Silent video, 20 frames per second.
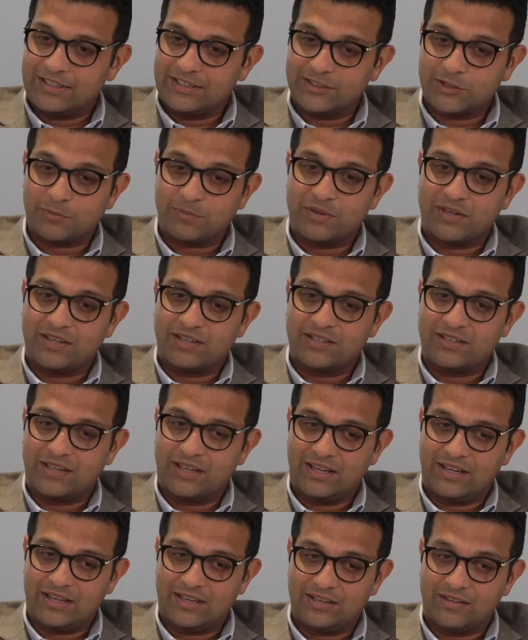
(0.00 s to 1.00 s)
it's been
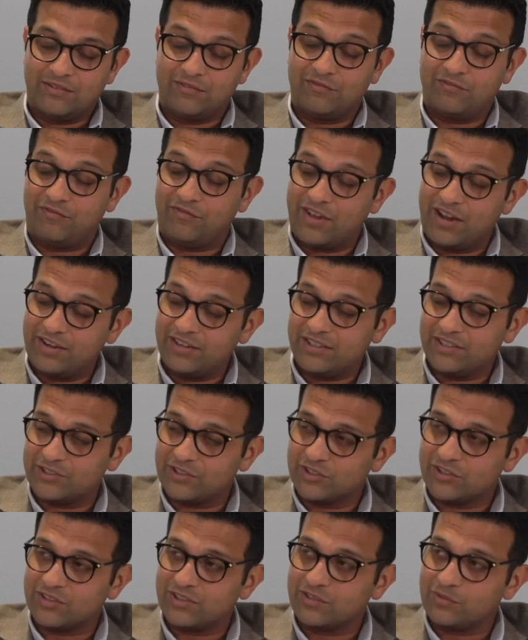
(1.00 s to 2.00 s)
a very
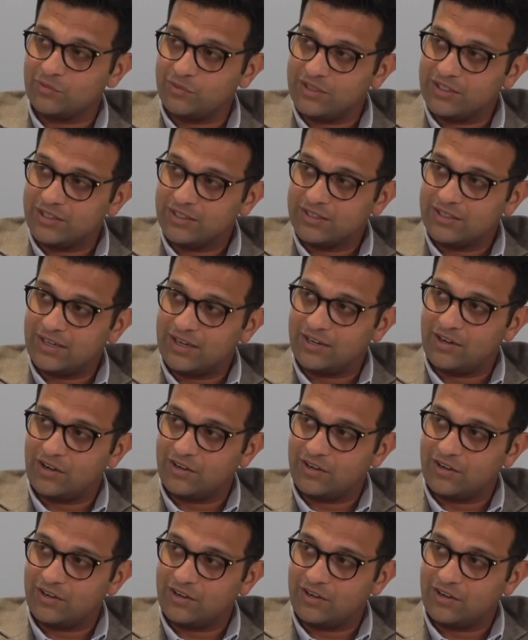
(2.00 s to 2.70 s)
interesting week at